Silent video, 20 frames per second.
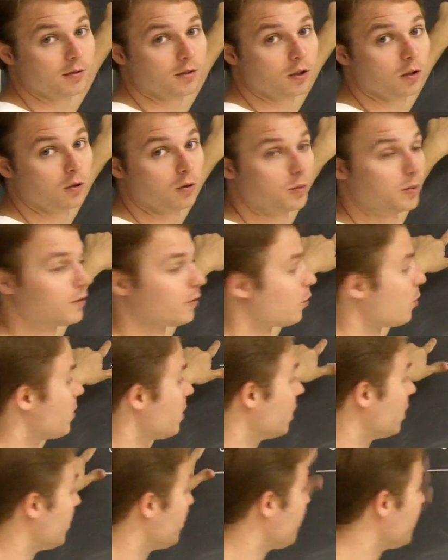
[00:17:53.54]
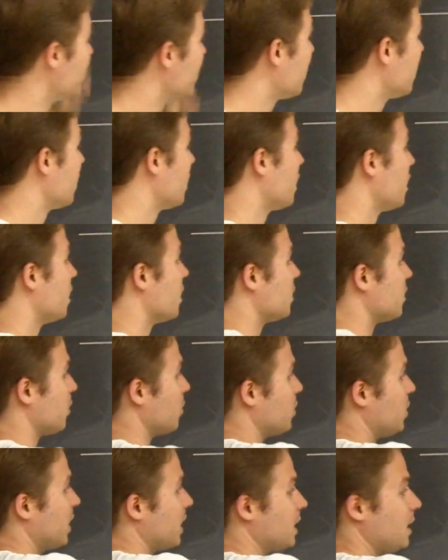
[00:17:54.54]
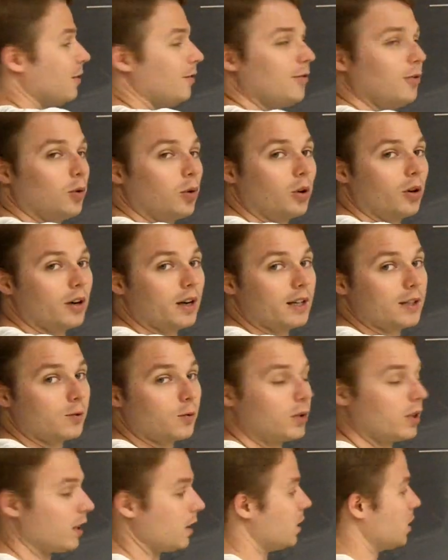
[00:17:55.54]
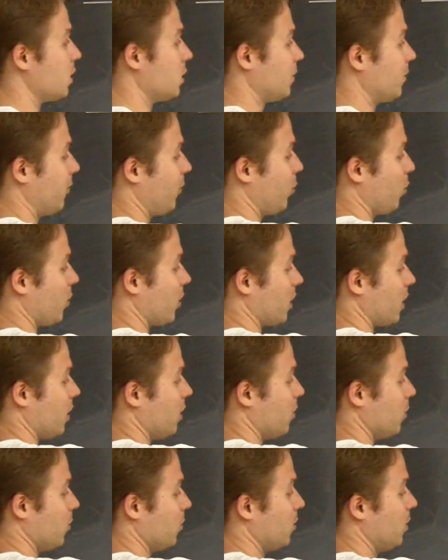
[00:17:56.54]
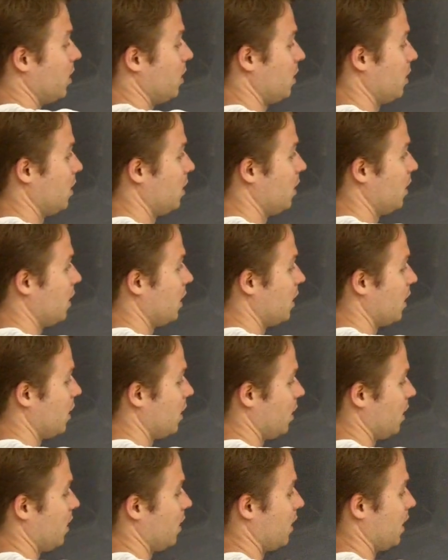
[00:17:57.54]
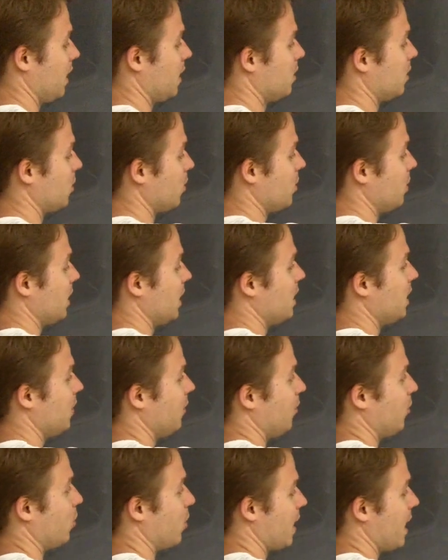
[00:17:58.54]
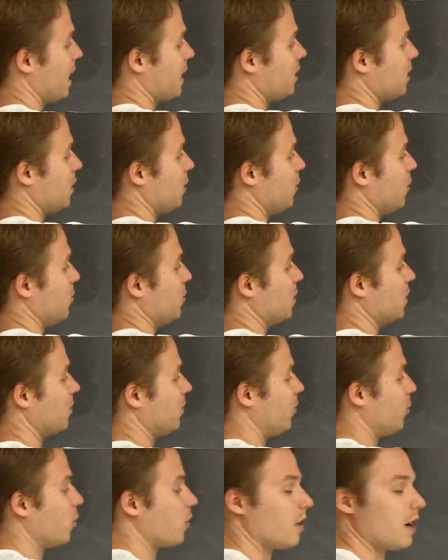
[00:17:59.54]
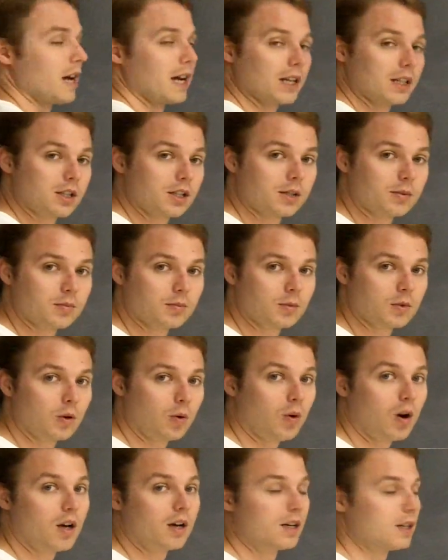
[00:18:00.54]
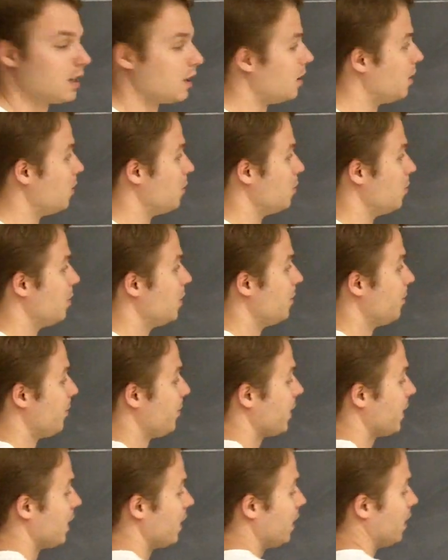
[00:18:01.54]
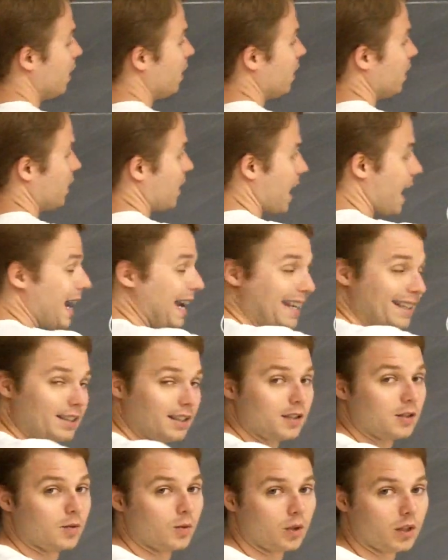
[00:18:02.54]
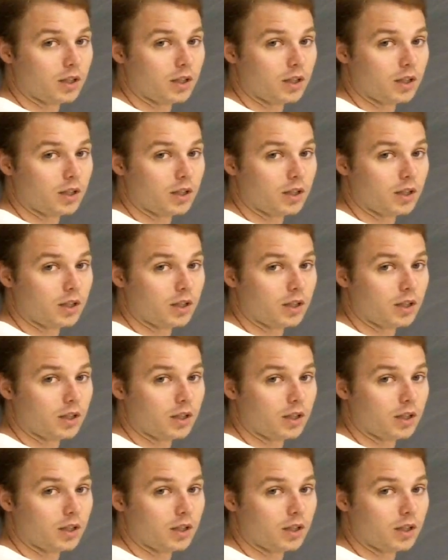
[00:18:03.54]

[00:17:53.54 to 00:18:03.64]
of cubes formula. So 64 is really just 4 cubed, and so 64x cubed is 4x quantity cubed. 8 is